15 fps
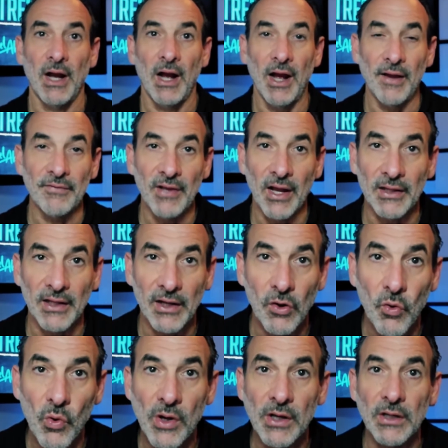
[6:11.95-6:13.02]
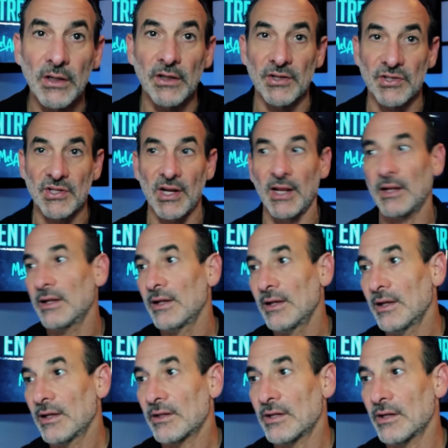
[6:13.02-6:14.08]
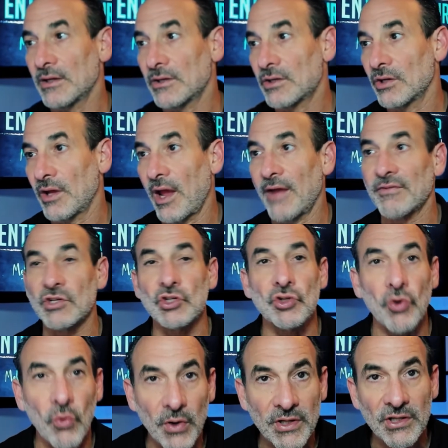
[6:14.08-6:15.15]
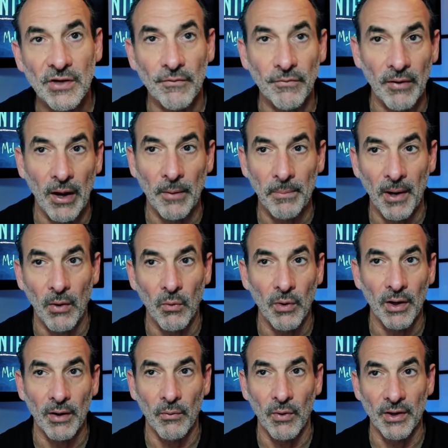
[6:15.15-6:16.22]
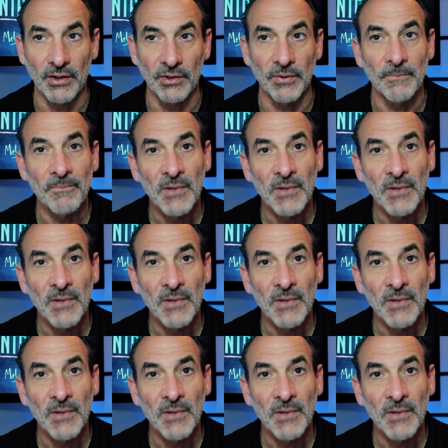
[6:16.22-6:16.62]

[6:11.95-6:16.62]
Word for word: I've got liquidity to say, to have a choice about what I want to do.